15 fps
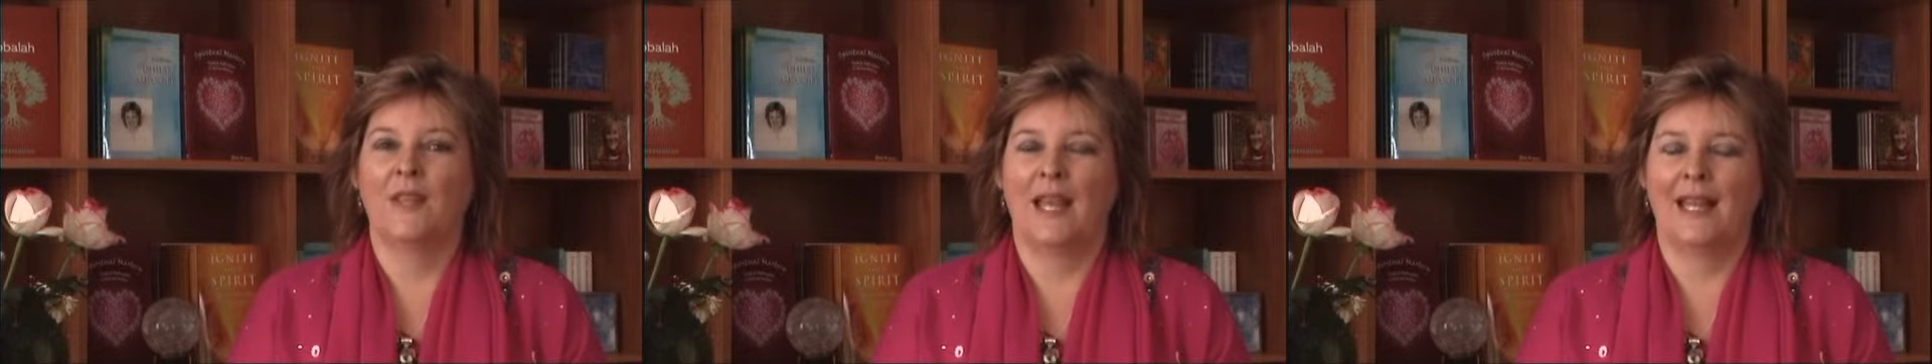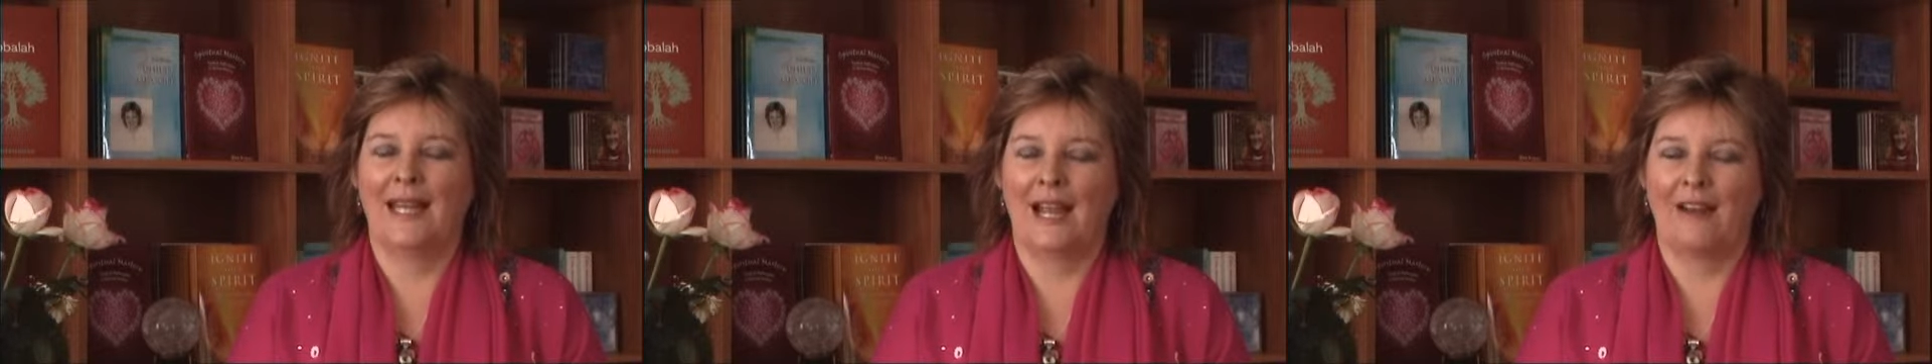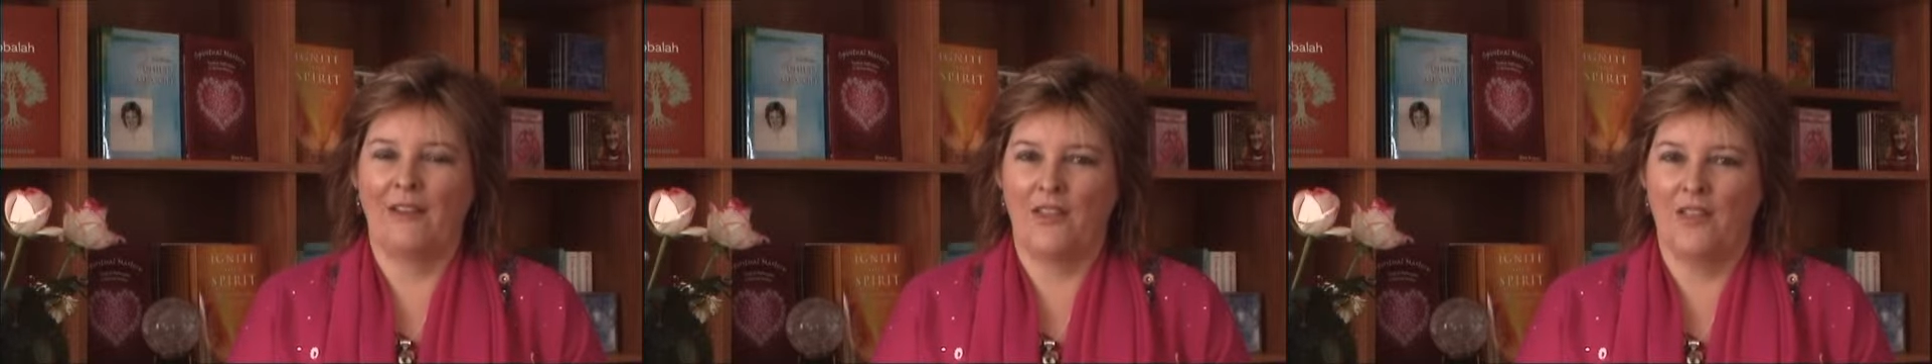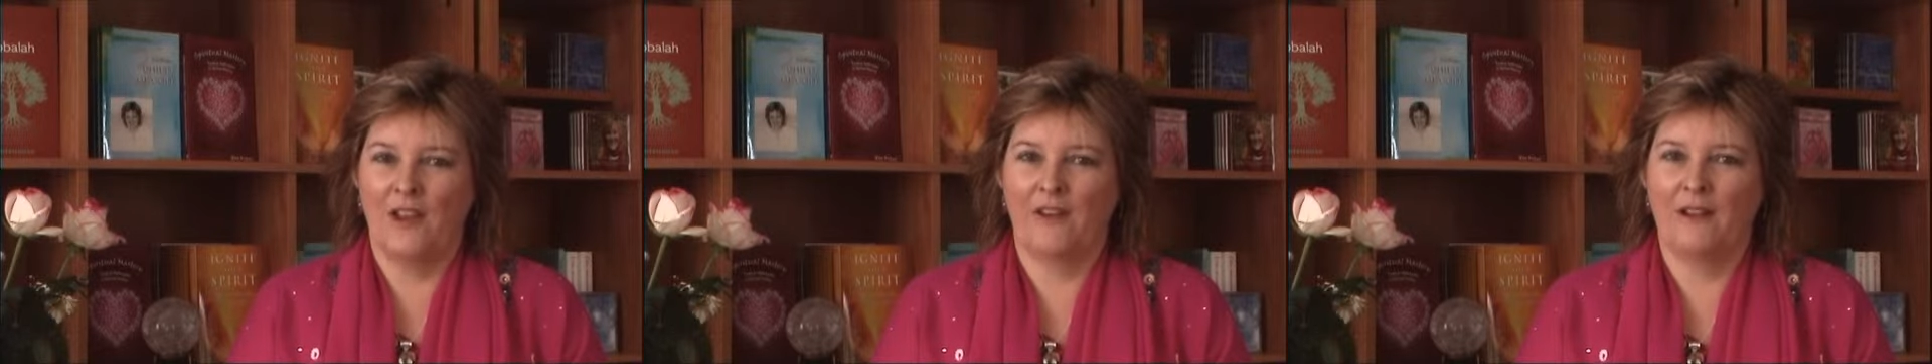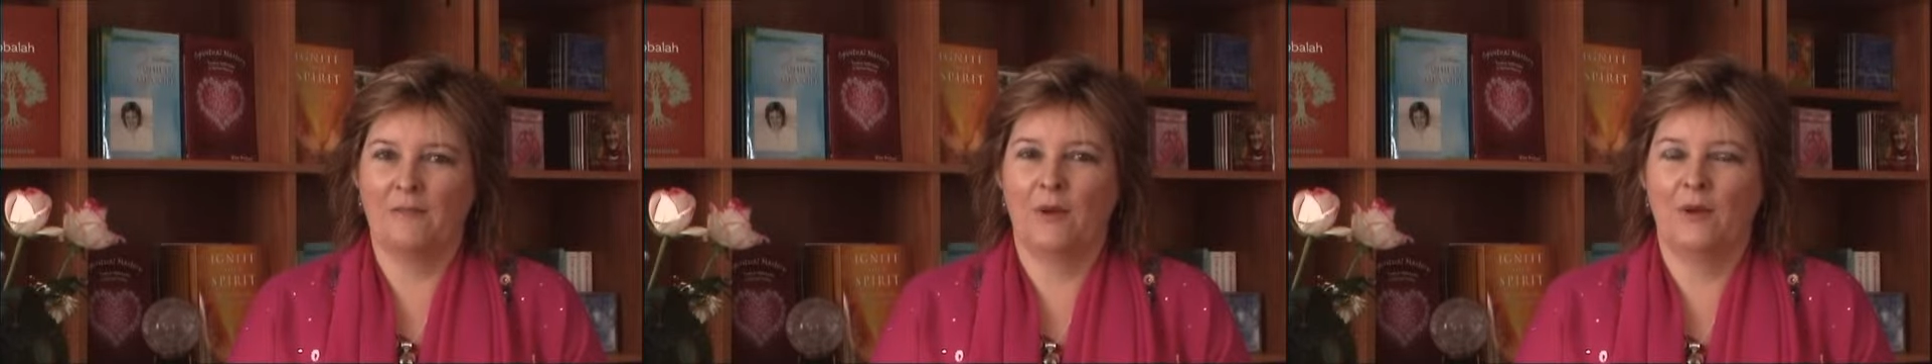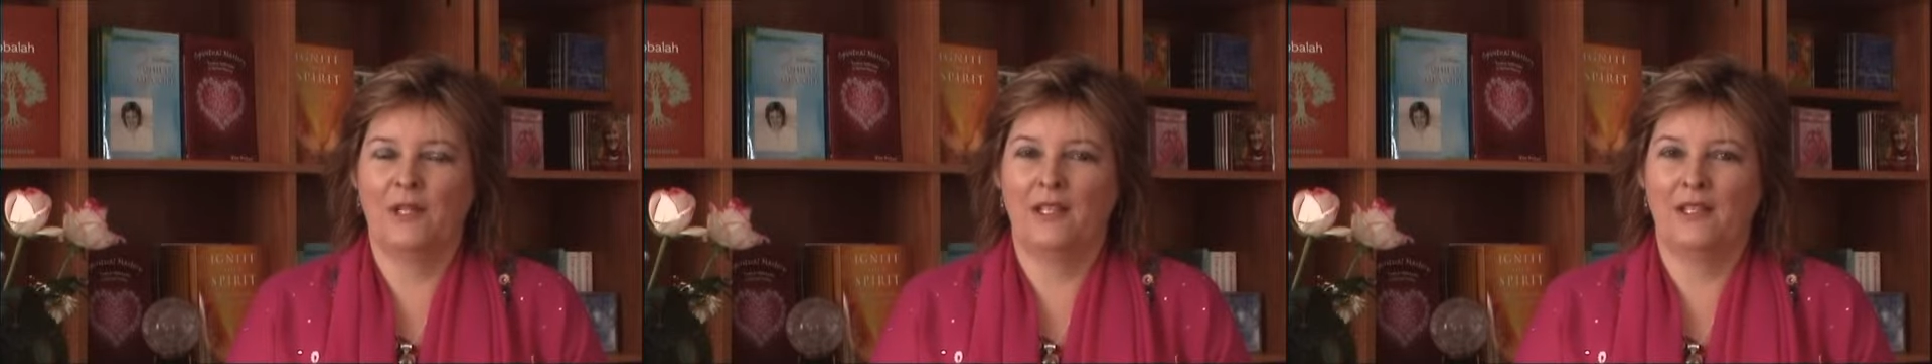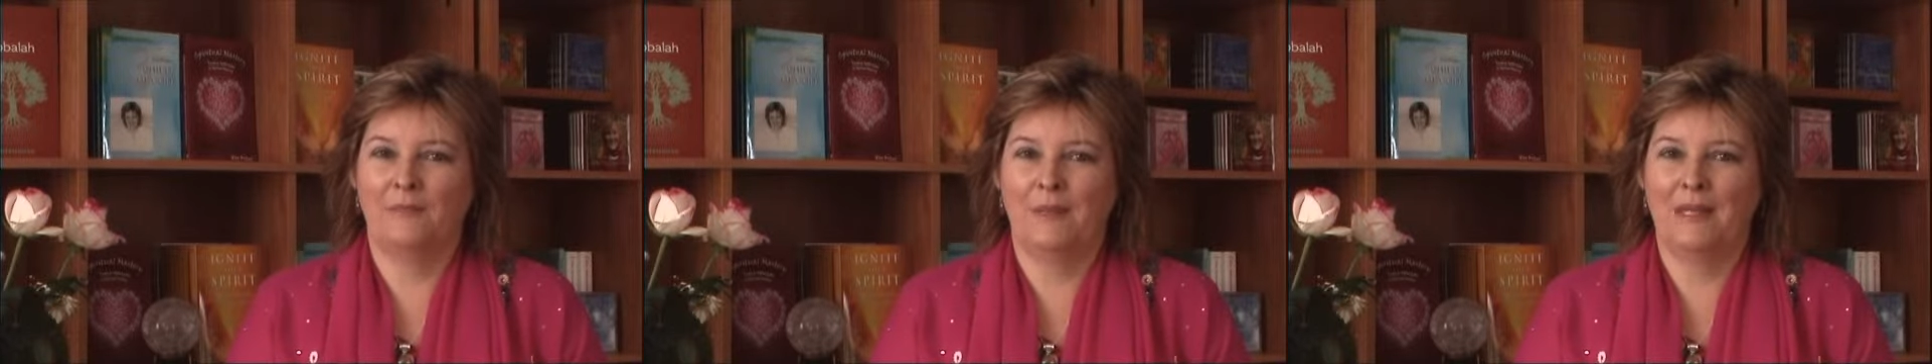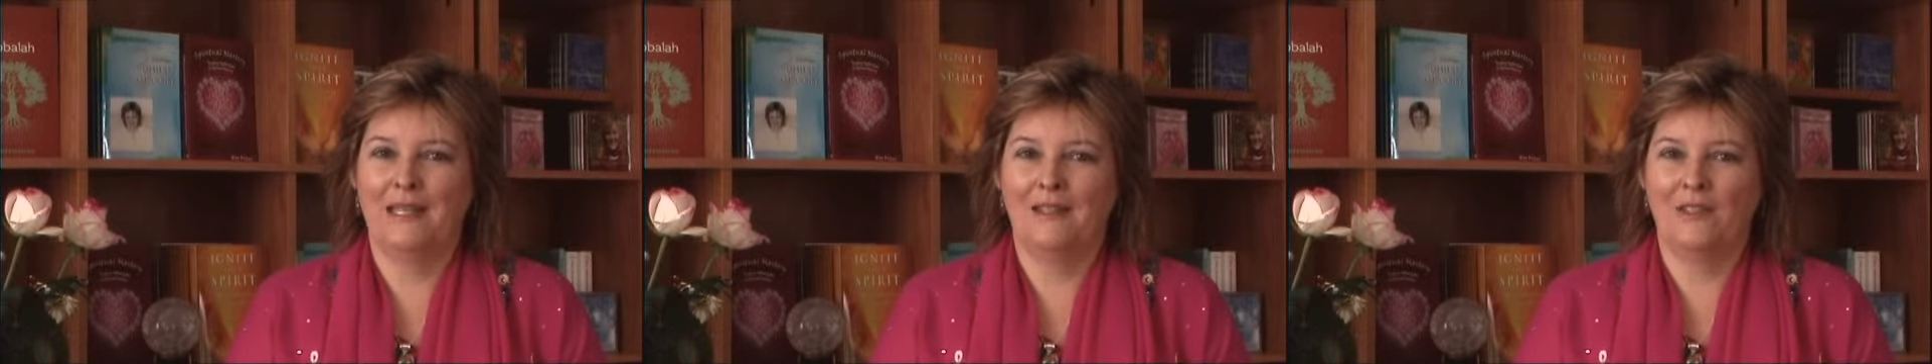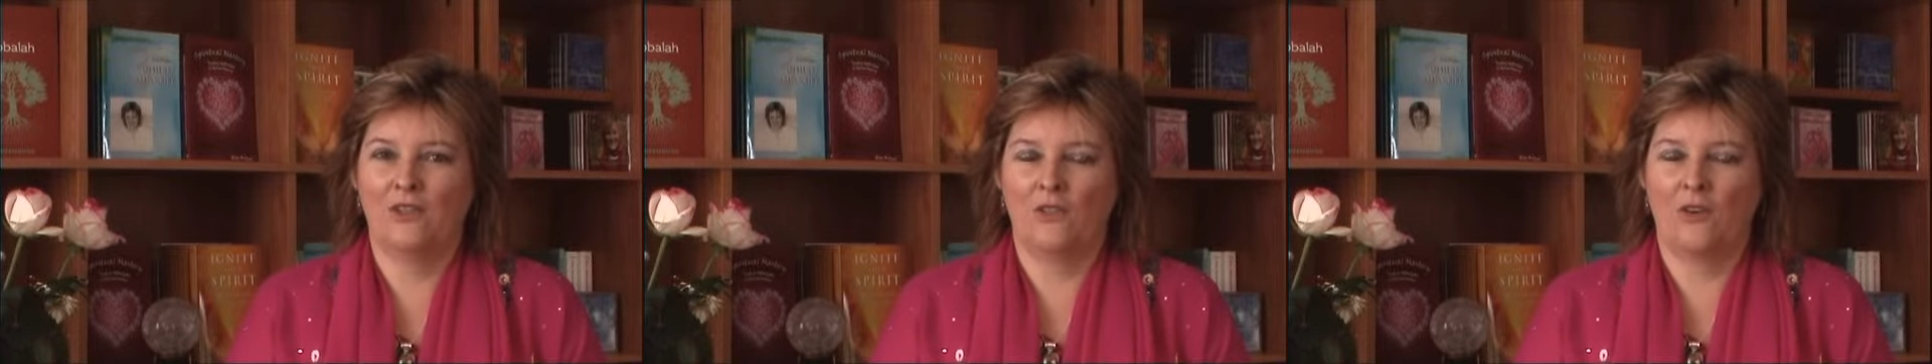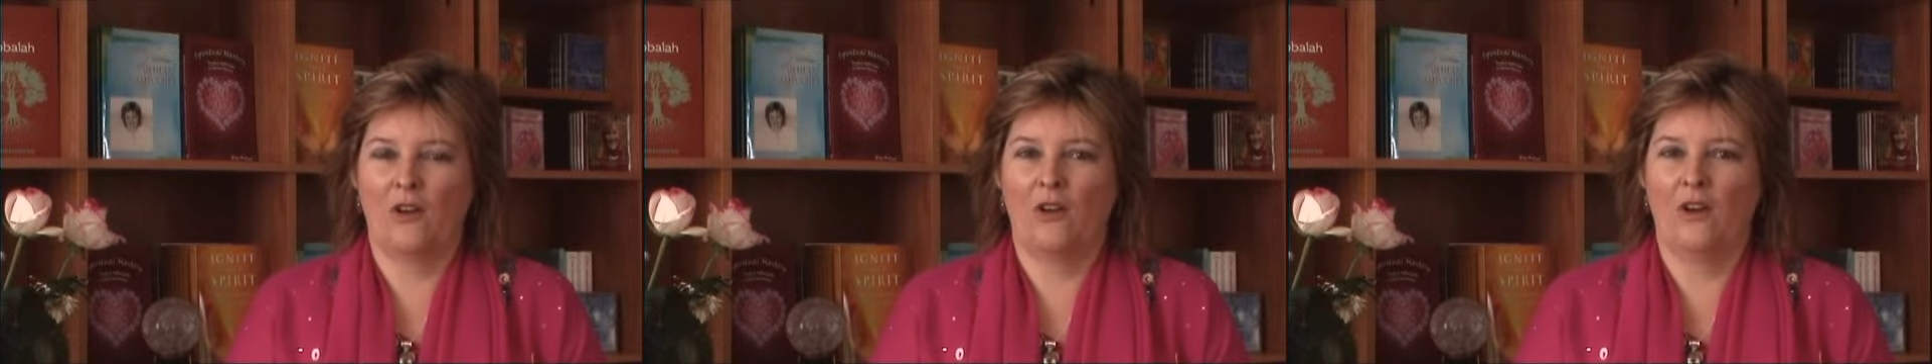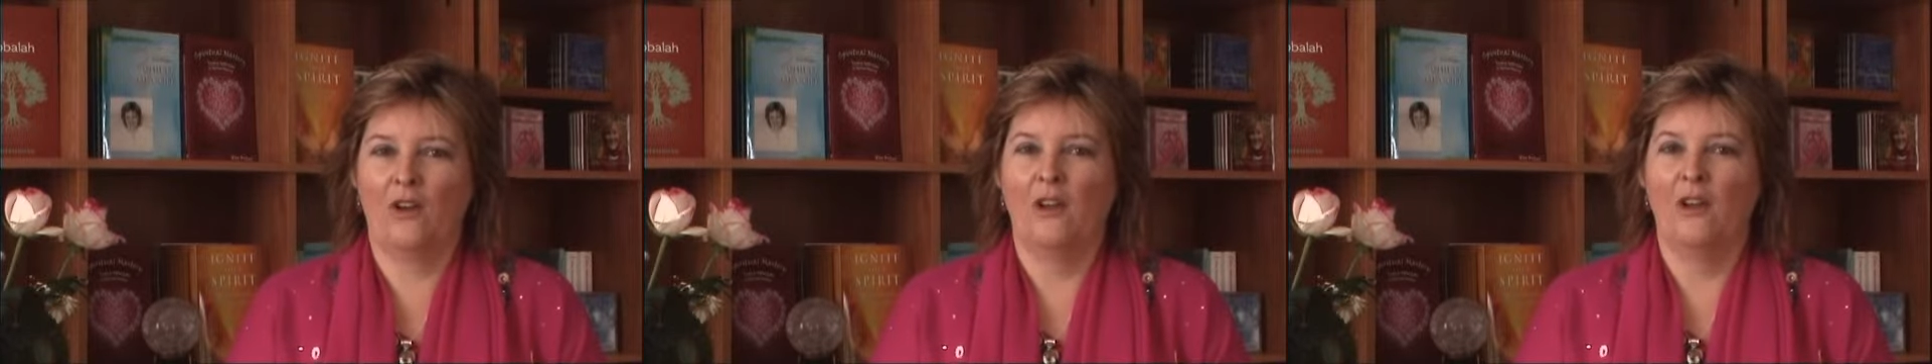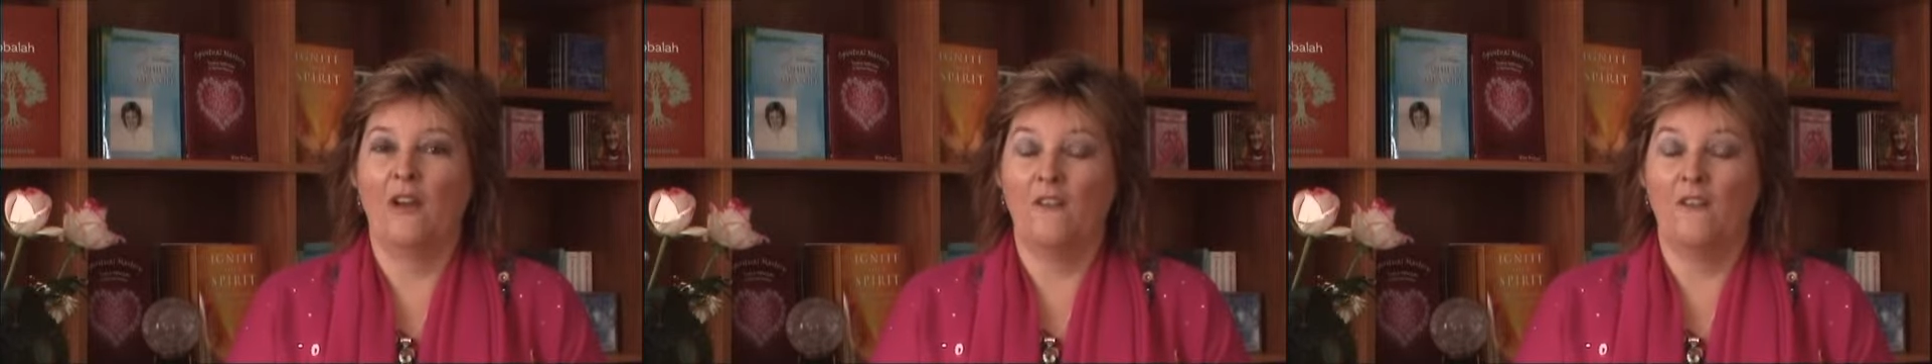and our etheric body is big and strong,